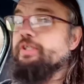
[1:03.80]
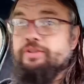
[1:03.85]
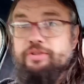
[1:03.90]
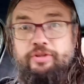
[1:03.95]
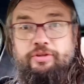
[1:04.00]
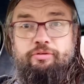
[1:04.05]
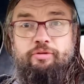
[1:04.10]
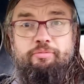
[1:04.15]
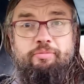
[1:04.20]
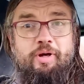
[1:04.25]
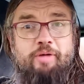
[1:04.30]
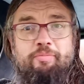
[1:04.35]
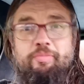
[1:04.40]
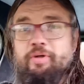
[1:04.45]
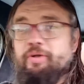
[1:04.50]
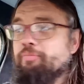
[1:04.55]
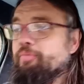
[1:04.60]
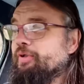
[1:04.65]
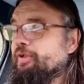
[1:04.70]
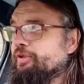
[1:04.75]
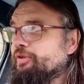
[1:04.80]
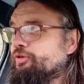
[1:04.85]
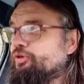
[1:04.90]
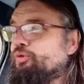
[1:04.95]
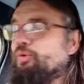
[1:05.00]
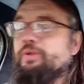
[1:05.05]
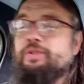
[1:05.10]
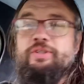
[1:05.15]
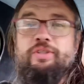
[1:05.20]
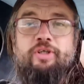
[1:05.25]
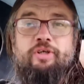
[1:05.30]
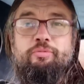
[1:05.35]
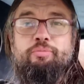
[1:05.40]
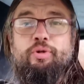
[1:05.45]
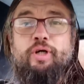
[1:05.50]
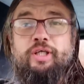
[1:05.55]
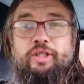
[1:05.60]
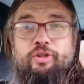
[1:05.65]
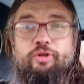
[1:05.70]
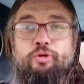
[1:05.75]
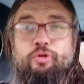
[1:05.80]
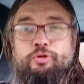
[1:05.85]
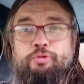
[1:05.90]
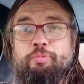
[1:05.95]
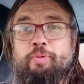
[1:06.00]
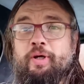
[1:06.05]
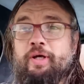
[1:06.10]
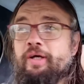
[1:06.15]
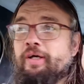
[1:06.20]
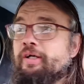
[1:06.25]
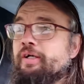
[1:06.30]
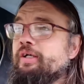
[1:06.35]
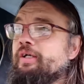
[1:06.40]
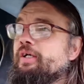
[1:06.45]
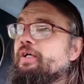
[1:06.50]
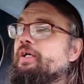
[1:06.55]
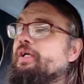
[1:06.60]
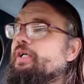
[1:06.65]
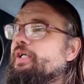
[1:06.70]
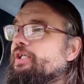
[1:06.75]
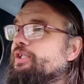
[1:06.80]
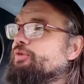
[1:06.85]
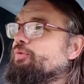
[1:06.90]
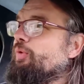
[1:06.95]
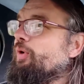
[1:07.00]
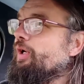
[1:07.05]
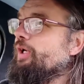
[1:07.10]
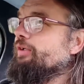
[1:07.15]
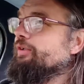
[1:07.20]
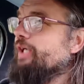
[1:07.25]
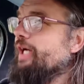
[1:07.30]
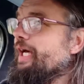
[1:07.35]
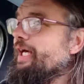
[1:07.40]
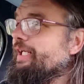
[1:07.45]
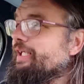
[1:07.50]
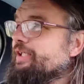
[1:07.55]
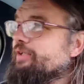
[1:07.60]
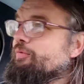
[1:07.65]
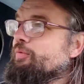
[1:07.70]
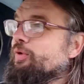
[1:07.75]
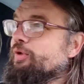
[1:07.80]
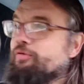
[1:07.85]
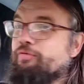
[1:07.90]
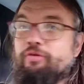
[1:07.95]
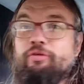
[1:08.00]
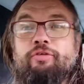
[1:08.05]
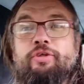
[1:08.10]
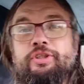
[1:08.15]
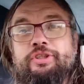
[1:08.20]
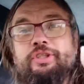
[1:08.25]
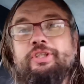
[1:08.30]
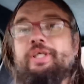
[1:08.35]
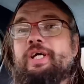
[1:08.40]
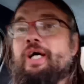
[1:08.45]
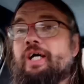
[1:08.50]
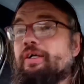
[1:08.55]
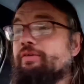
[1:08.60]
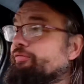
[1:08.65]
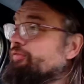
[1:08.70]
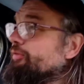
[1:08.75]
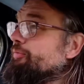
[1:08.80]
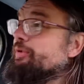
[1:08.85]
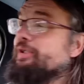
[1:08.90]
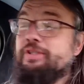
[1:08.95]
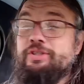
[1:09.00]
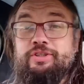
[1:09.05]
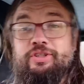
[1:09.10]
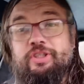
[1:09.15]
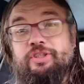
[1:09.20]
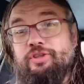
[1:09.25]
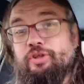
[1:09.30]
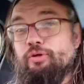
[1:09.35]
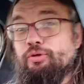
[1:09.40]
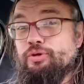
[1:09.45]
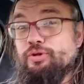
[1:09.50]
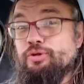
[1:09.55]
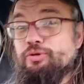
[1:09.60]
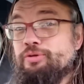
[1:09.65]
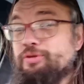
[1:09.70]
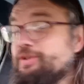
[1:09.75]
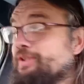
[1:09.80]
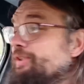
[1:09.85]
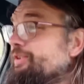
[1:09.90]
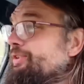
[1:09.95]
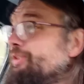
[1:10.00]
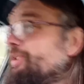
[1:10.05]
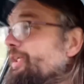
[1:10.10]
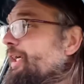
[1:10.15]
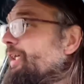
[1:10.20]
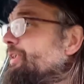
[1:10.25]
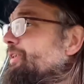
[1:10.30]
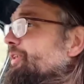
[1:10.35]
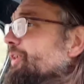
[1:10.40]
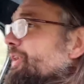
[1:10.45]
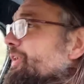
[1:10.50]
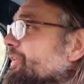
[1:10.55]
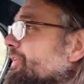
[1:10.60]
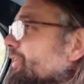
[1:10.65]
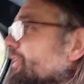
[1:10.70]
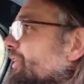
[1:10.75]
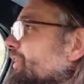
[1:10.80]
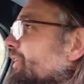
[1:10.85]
easy to remember because 29 brake horsepower is what Ellie would have originally had from her 602cc engine.